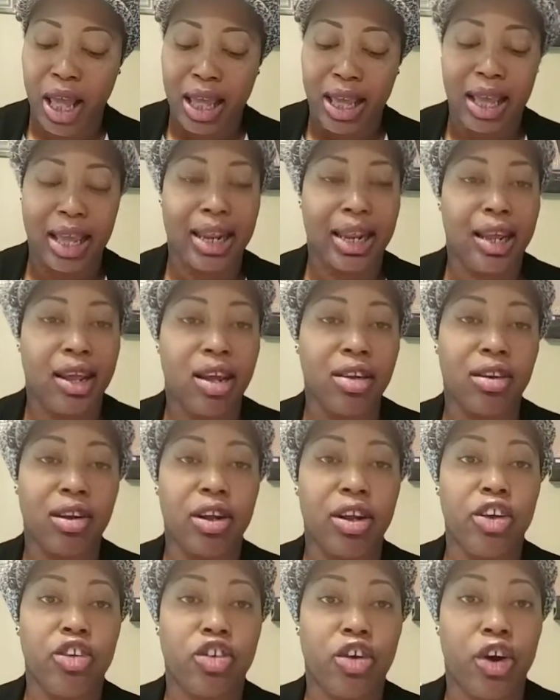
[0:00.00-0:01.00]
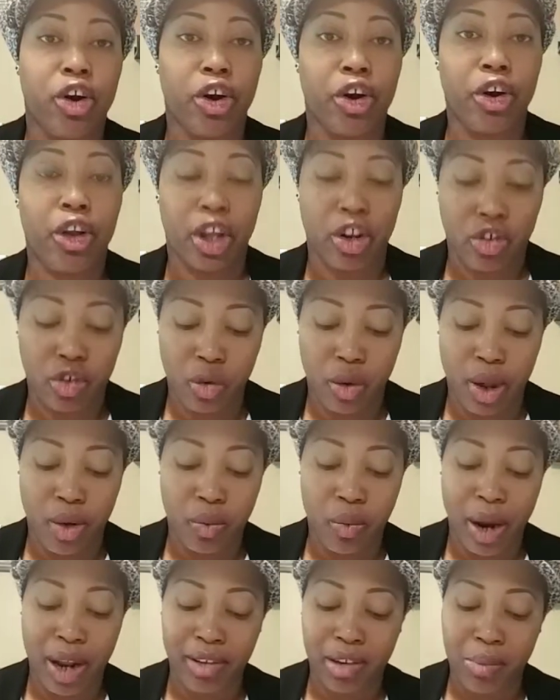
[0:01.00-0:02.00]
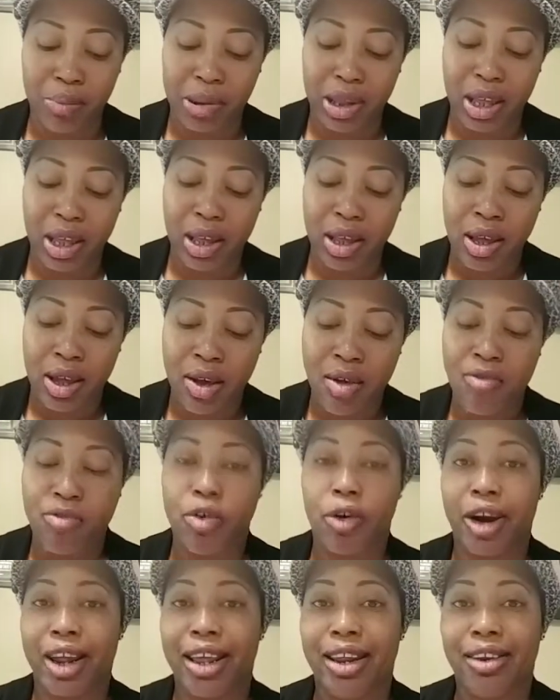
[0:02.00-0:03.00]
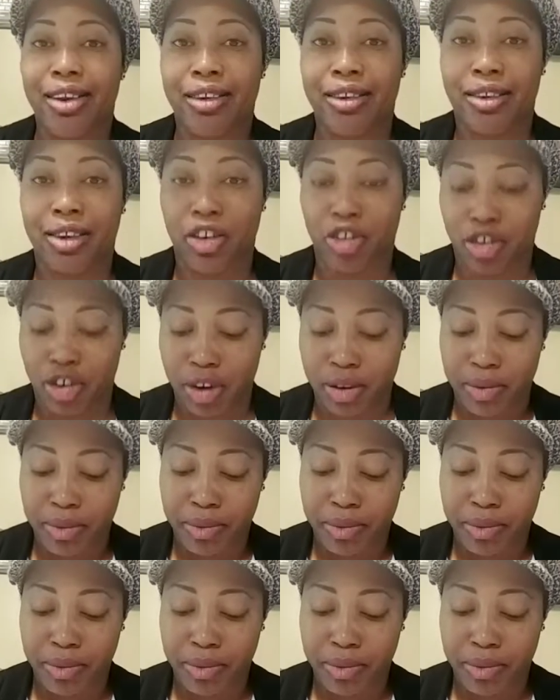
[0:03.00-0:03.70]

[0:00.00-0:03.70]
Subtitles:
can easily turn into a recipe for indecision.